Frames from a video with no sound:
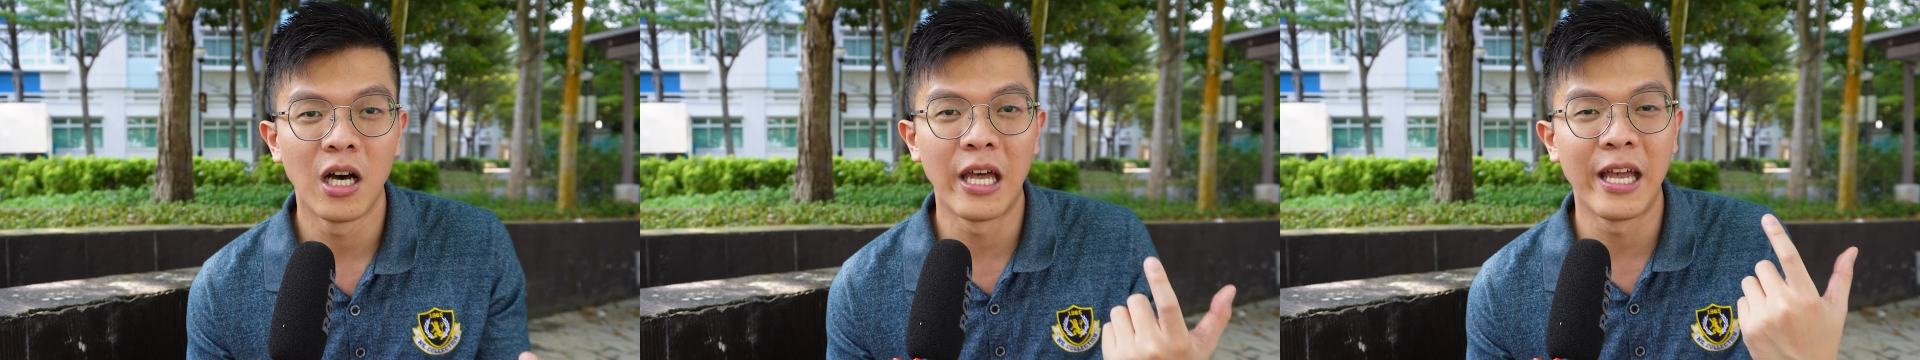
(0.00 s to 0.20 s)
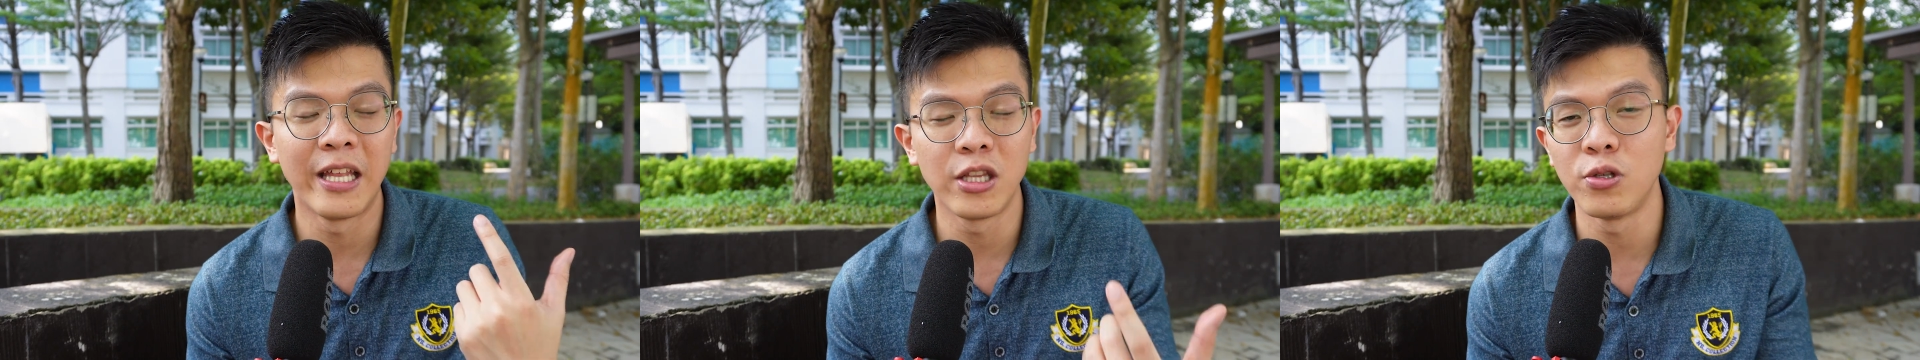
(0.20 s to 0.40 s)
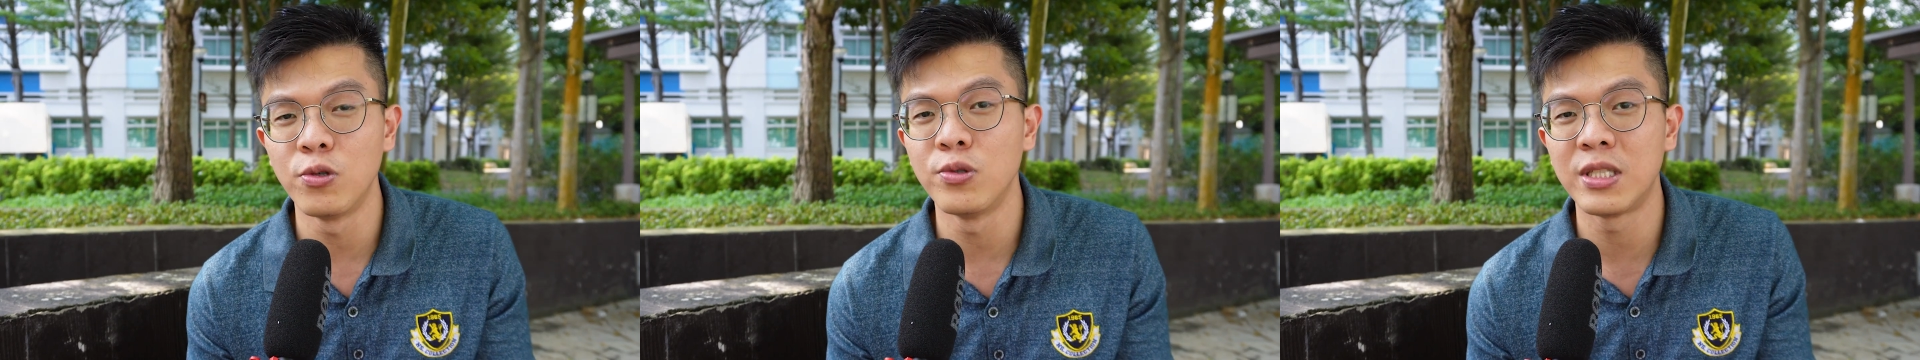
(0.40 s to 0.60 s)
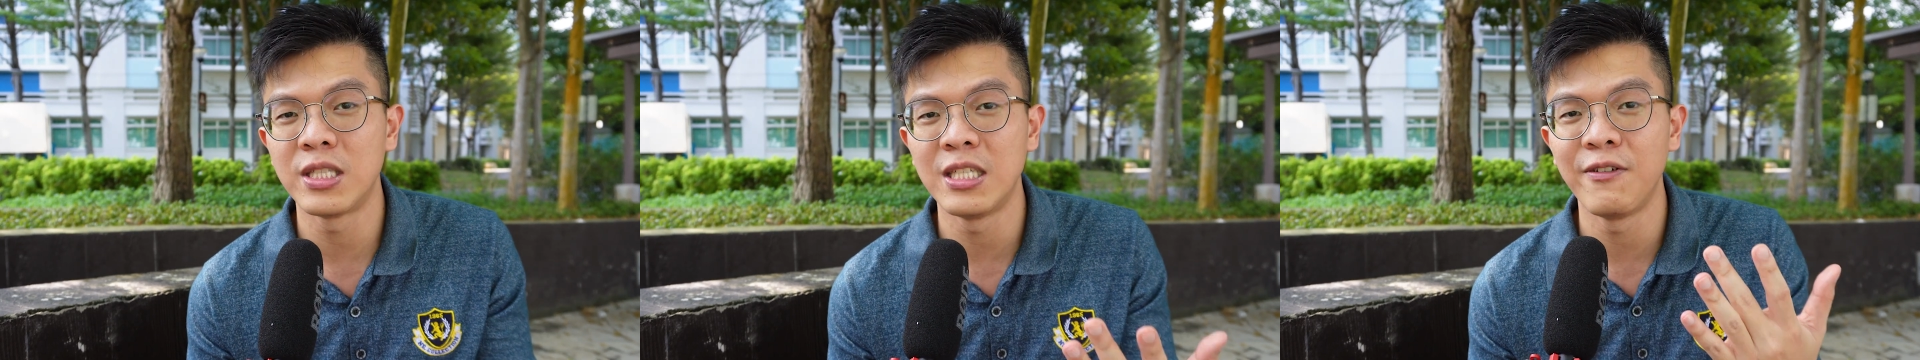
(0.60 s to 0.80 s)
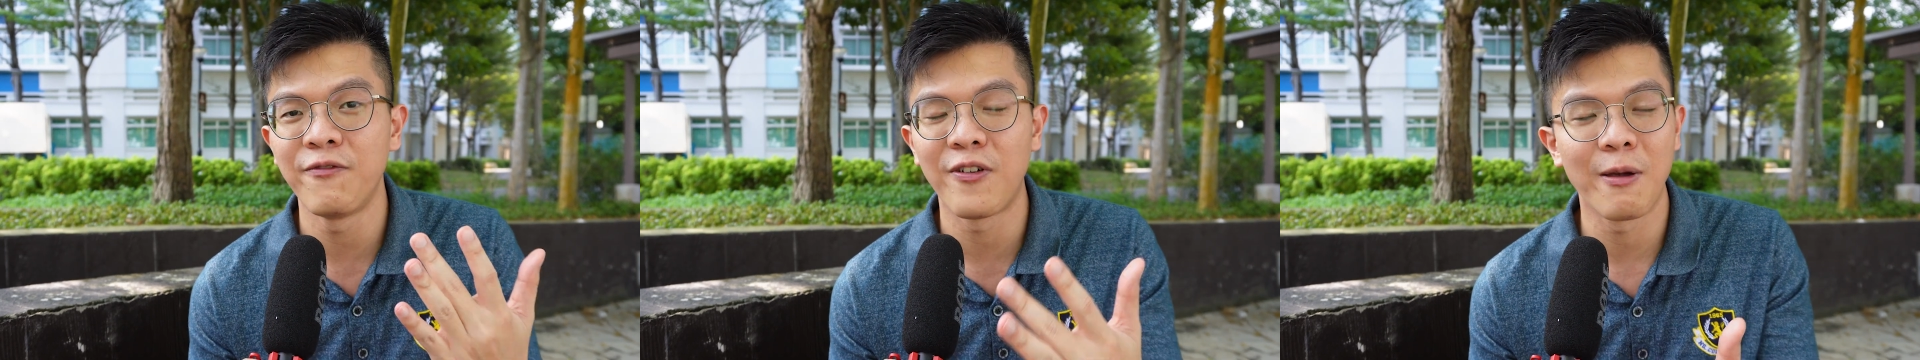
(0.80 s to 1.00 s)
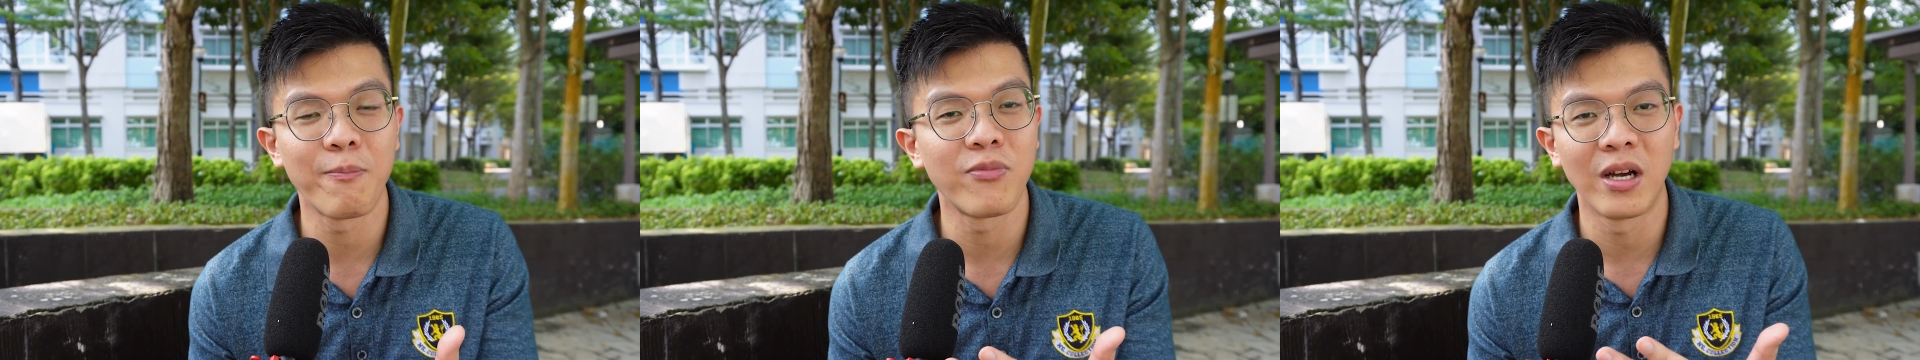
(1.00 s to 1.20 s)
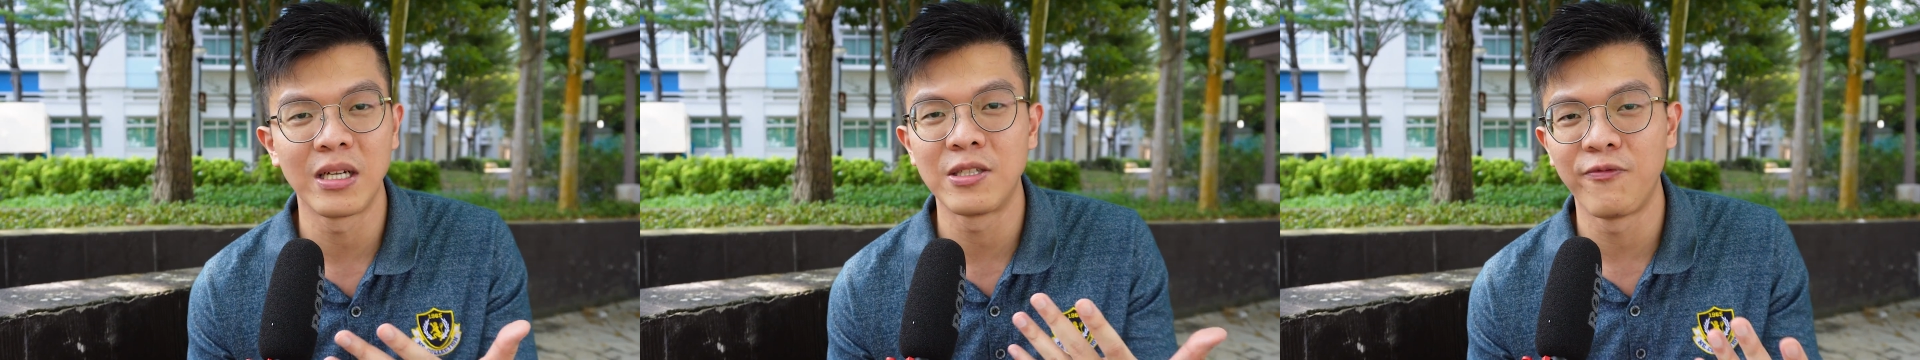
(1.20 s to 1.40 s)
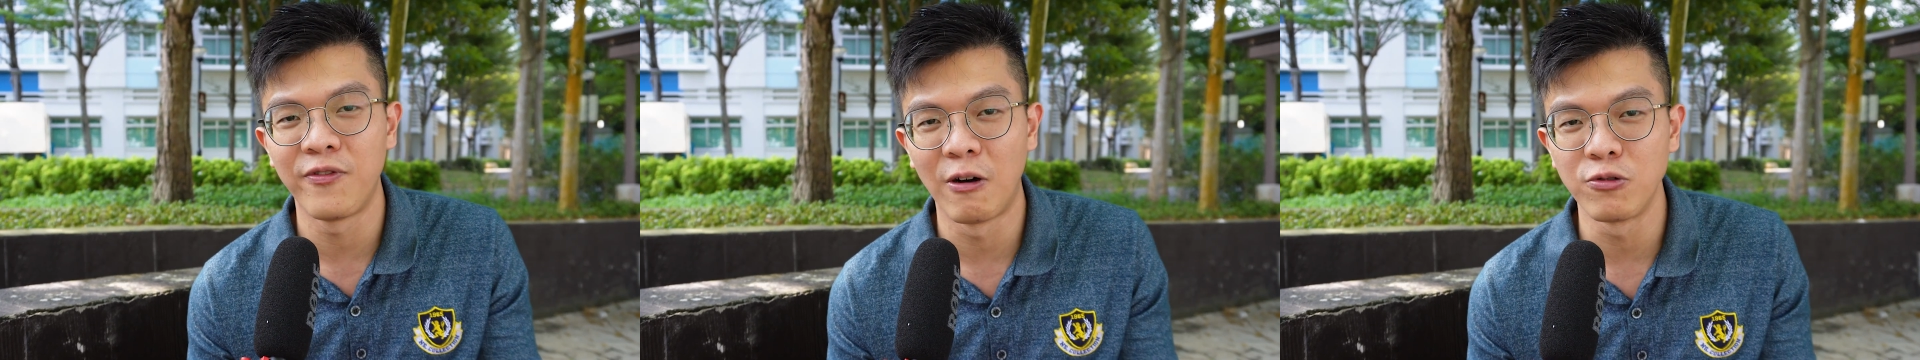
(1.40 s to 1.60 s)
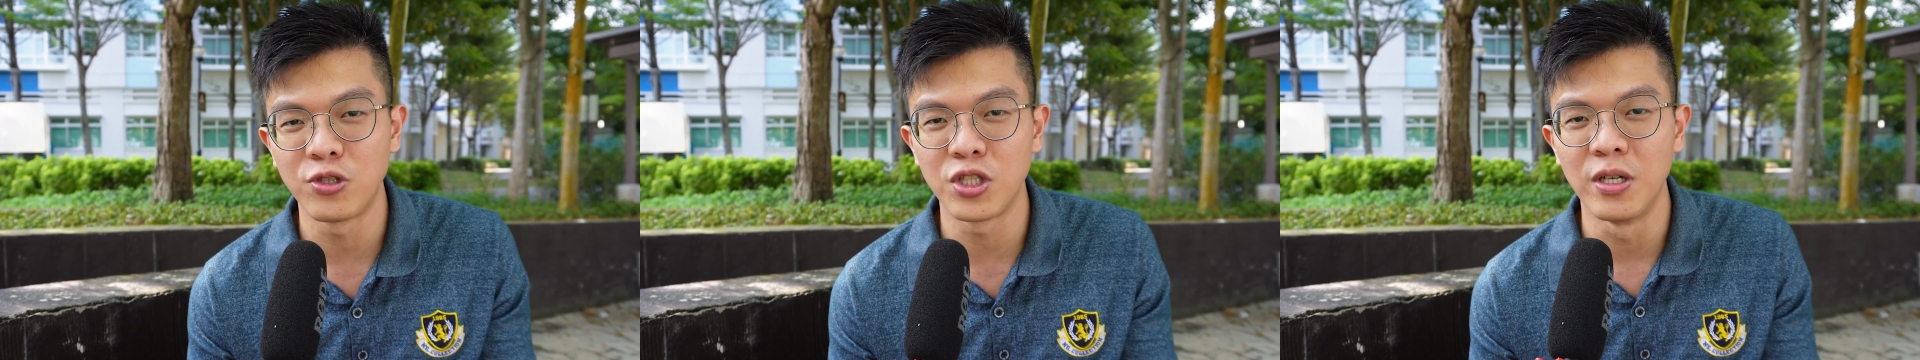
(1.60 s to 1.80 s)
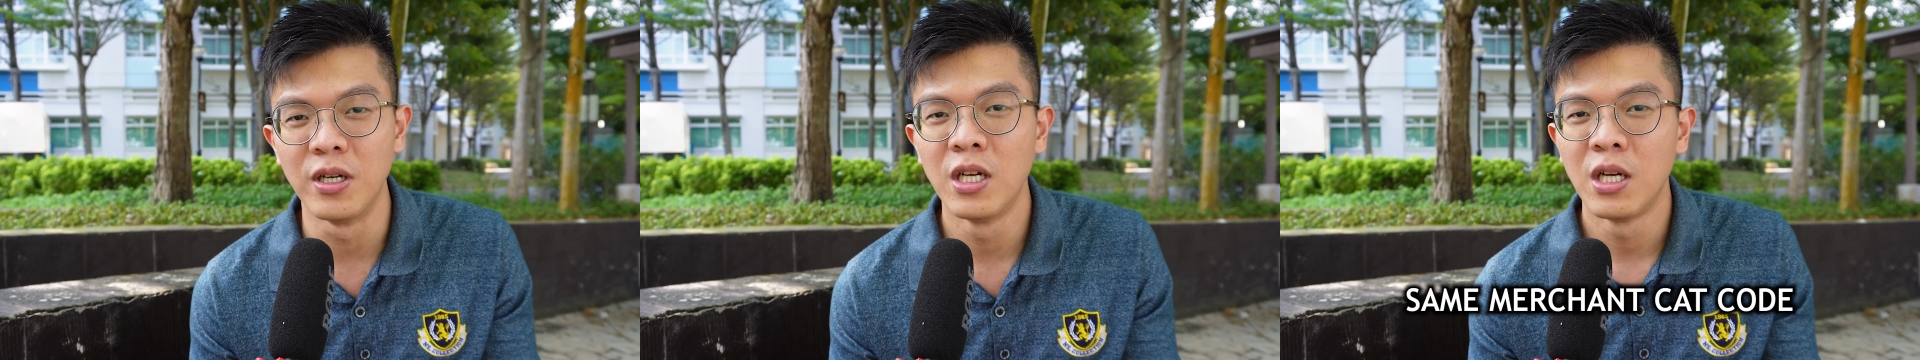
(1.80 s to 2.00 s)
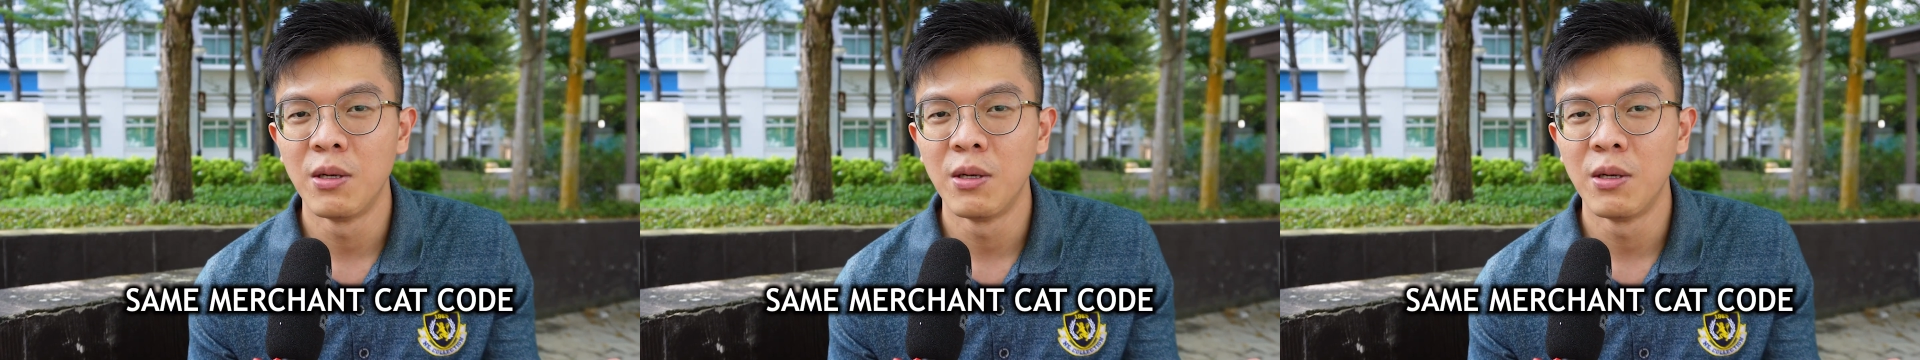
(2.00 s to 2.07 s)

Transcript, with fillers: an NTUC FairPrice voucher